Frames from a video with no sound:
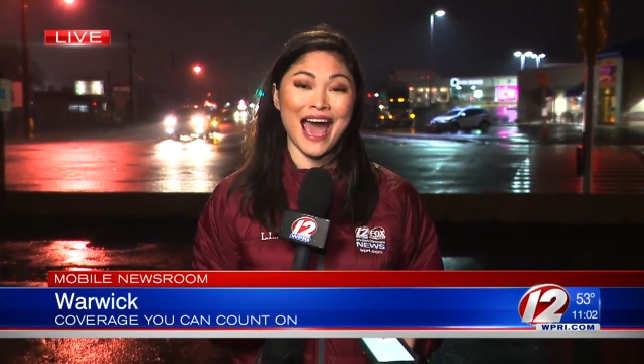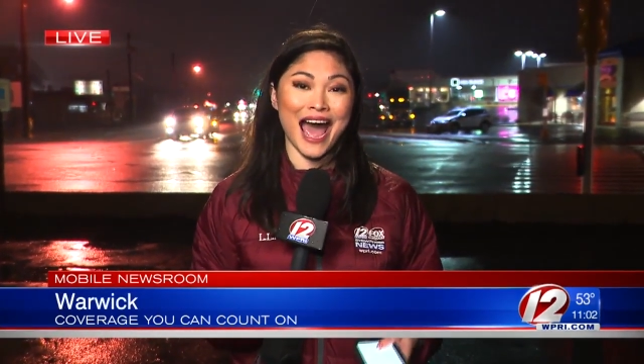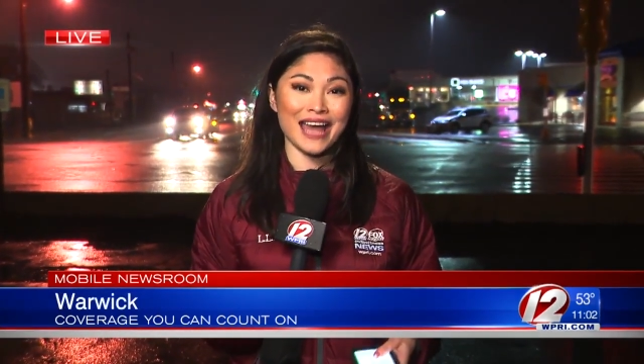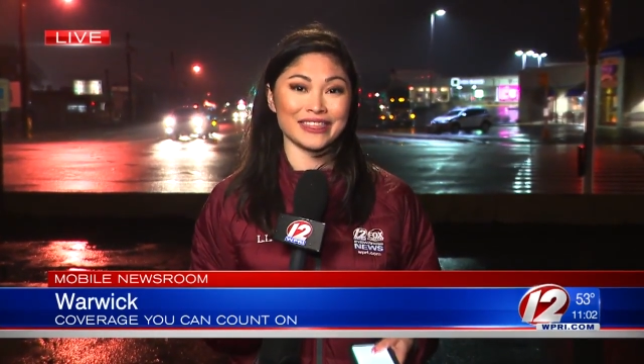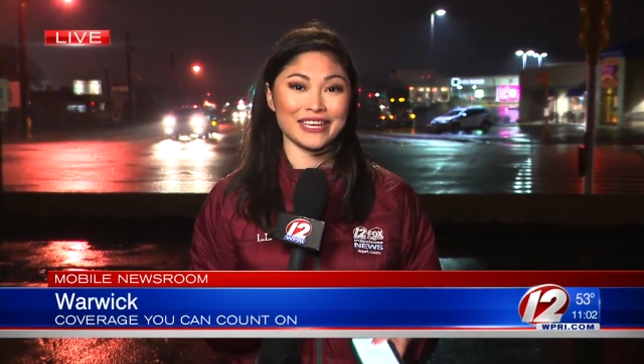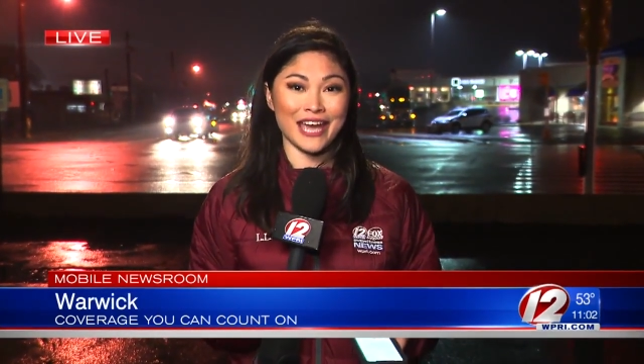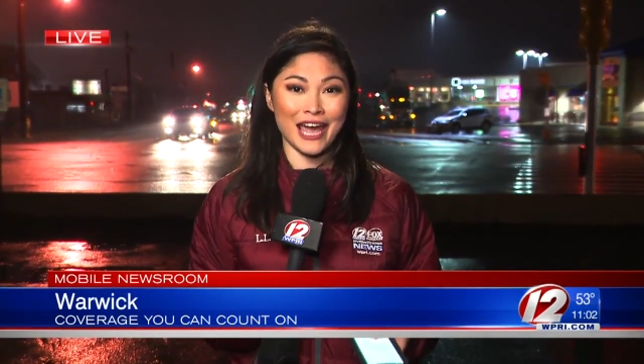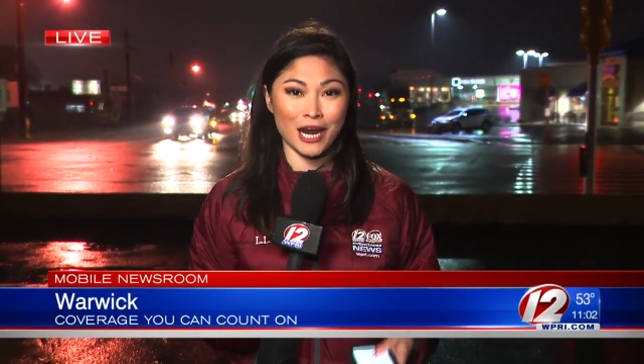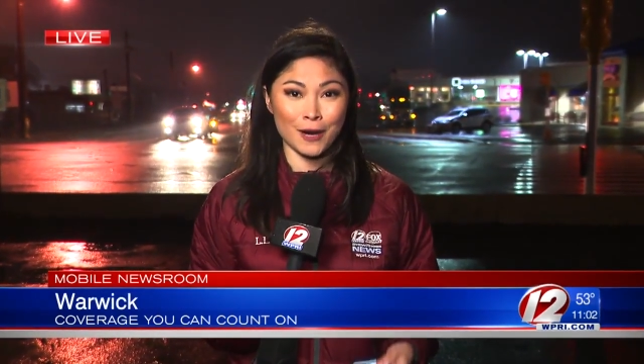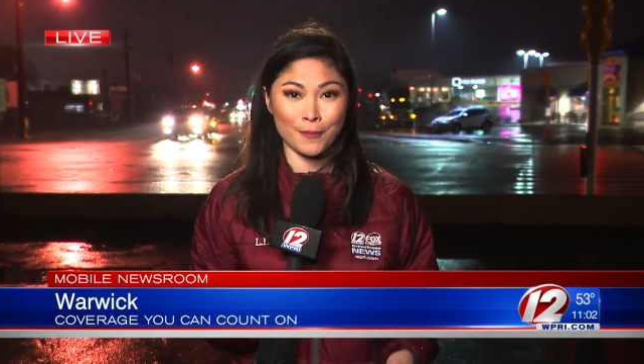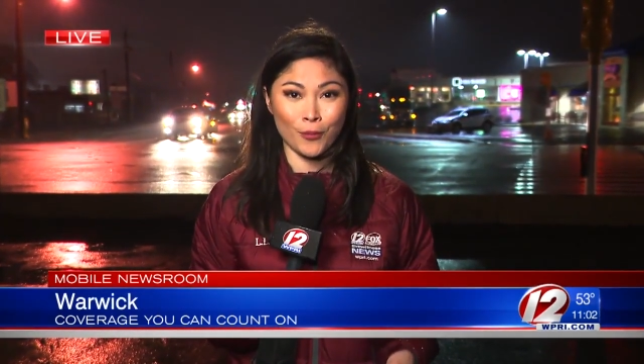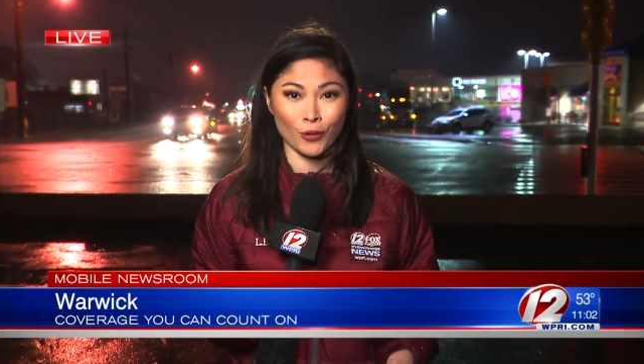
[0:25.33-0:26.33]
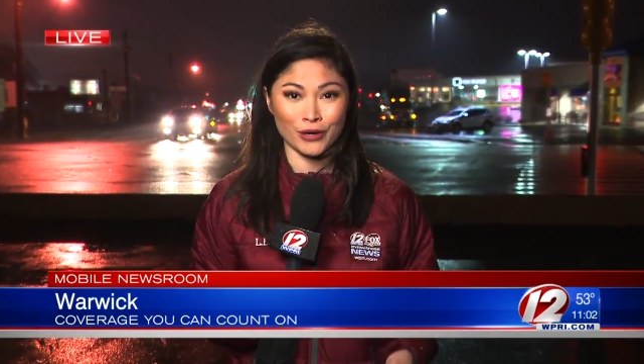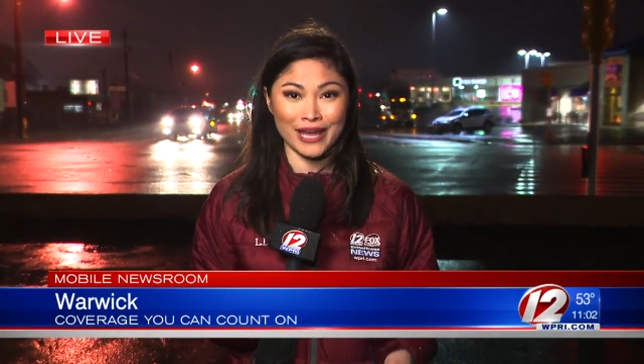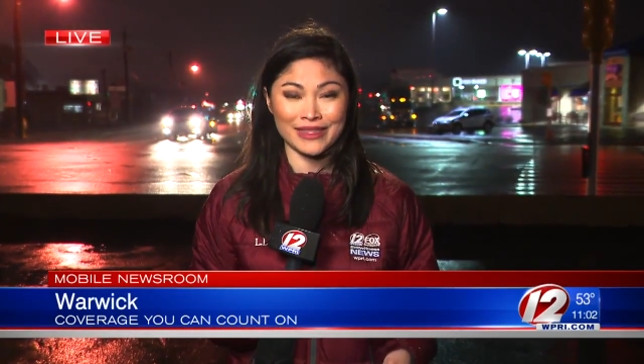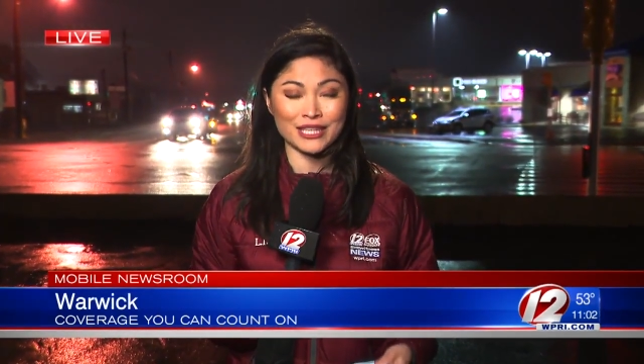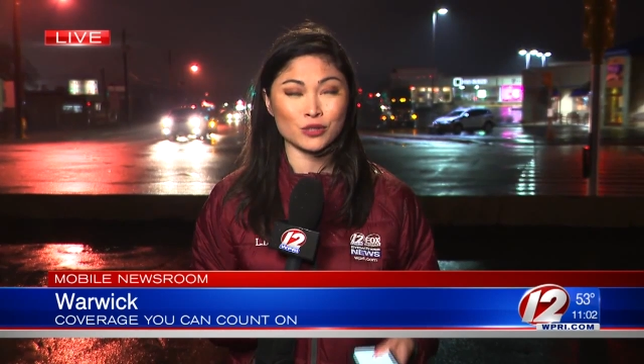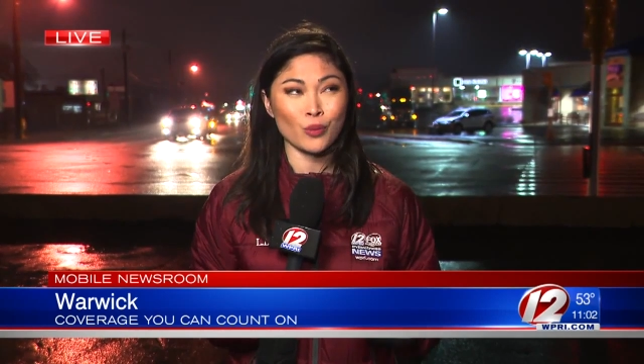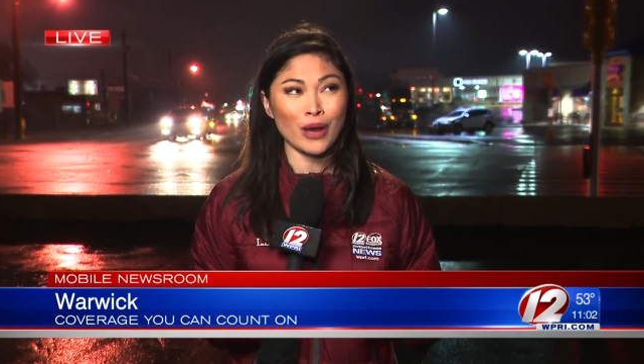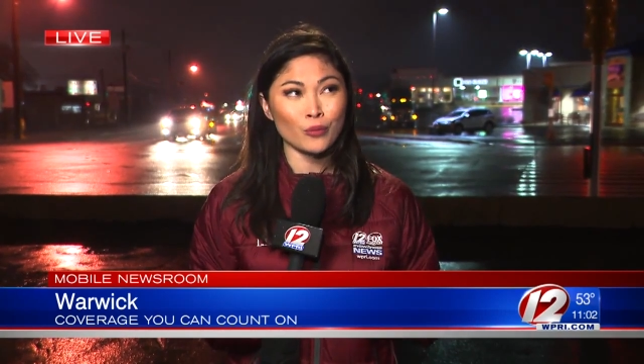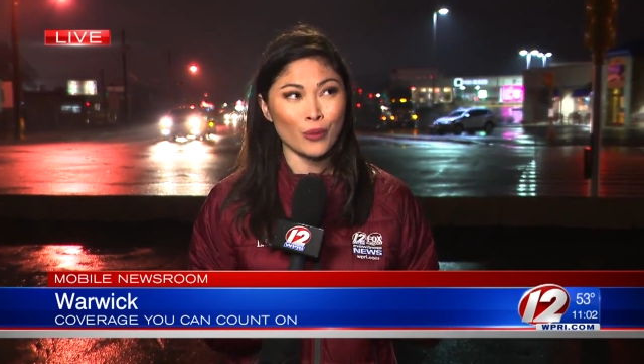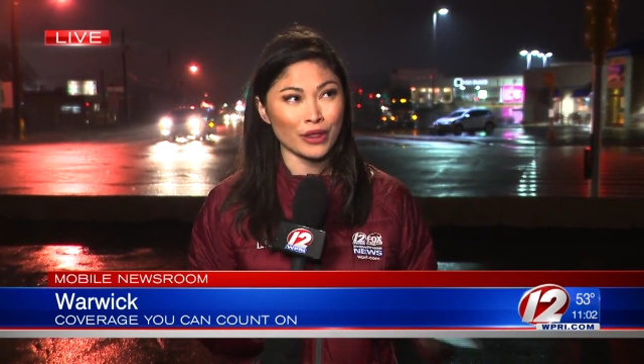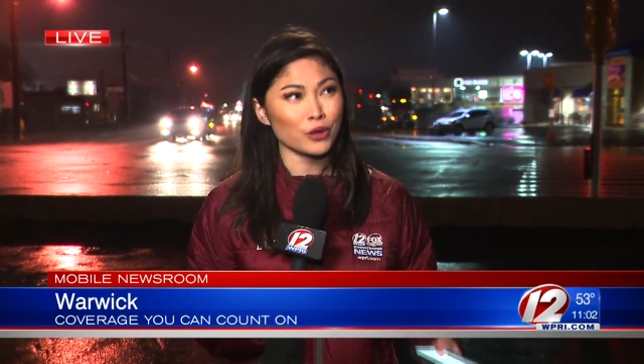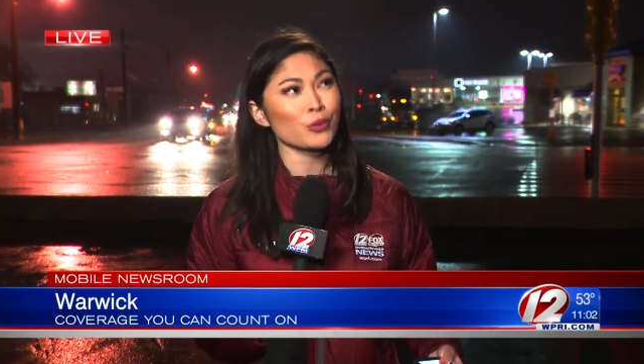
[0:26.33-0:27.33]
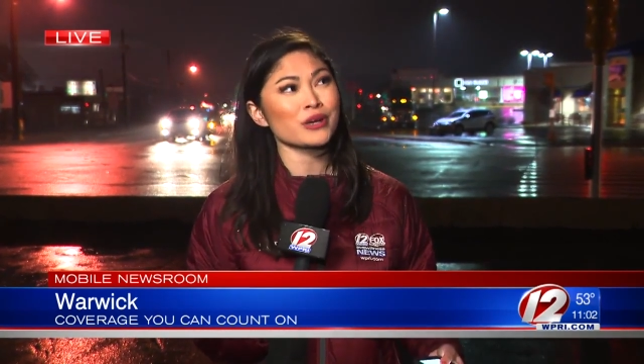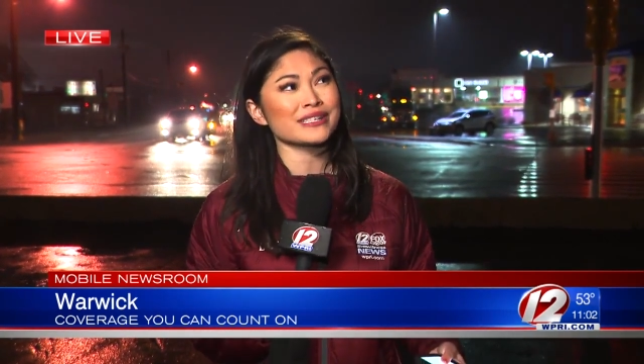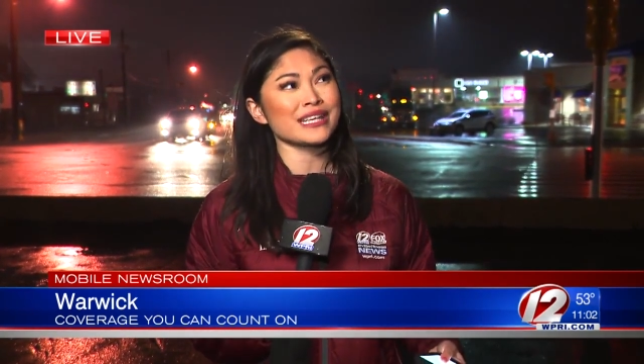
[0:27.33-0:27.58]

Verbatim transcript: at the airport. And this wet weather we're